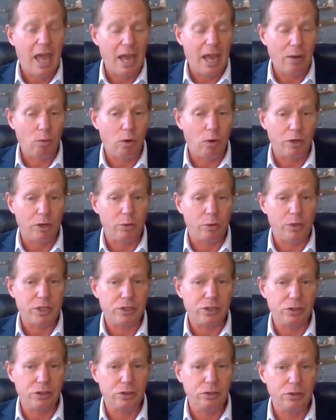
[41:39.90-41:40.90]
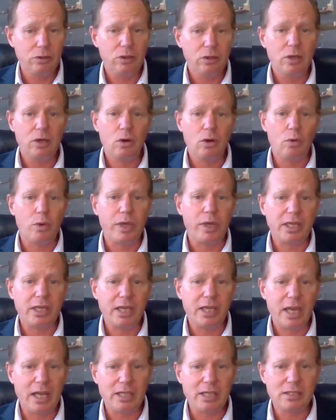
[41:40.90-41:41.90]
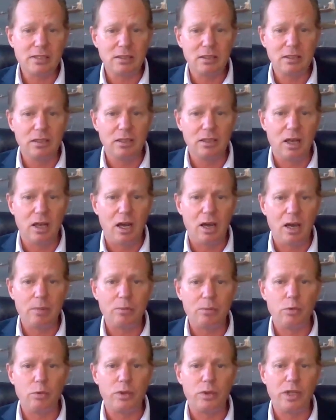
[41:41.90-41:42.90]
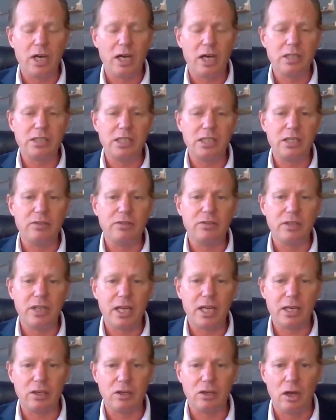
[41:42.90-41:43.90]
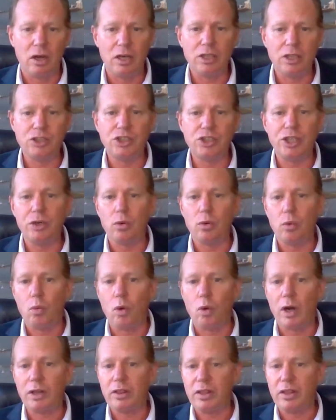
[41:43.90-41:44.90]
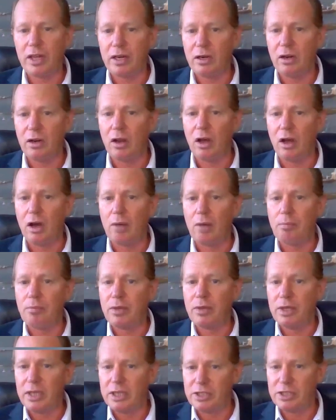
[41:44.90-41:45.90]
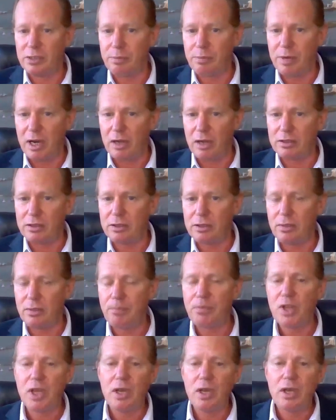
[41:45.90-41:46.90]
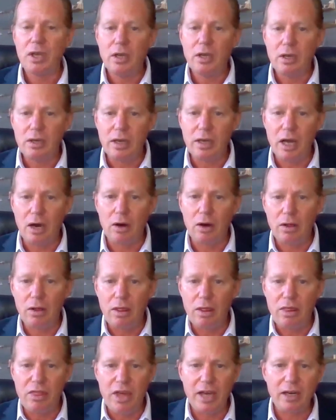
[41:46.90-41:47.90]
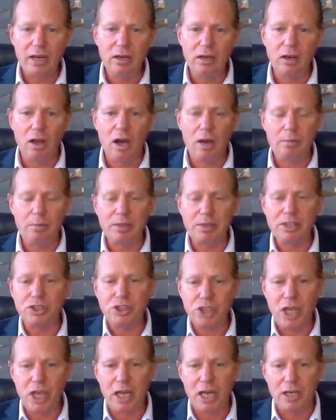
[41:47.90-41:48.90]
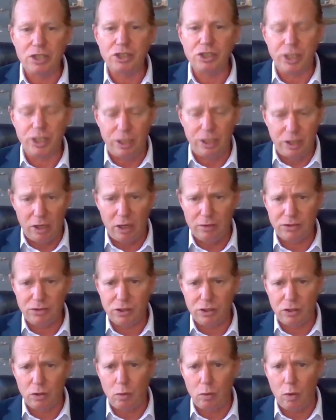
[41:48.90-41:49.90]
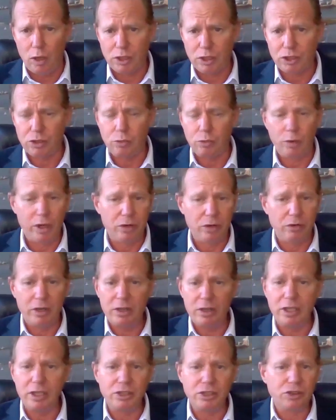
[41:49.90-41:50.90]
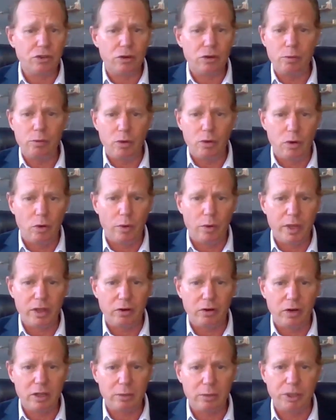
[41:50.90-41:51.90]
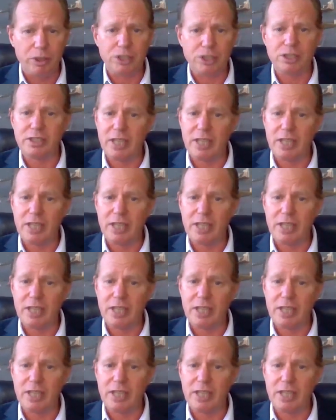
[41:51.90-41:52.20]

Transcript: And what do we do? We cancel the alarm without even acknowledging what that alarm is about. Now, that alarm is challenged in the office of the watch, whether in the engine room or whether on the bridge.